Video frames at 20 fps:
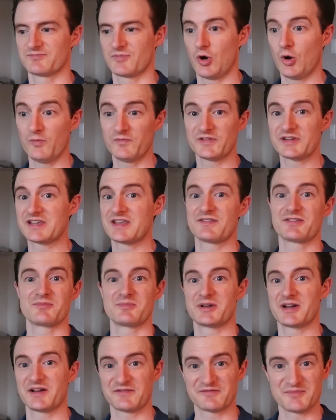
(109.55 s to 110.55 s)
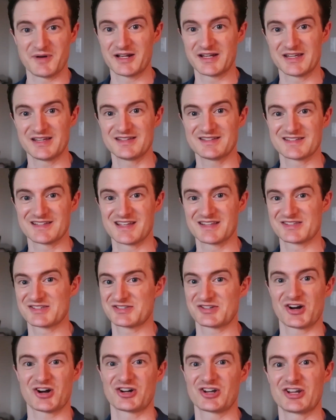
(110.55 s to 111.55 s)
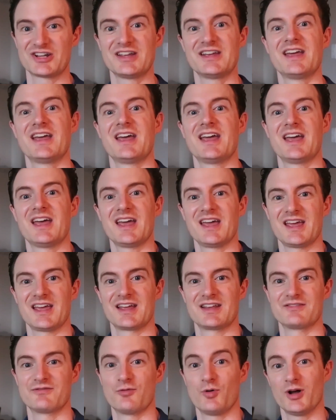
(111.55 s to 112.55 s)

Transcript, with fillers: hopefully give them enough money to get started, and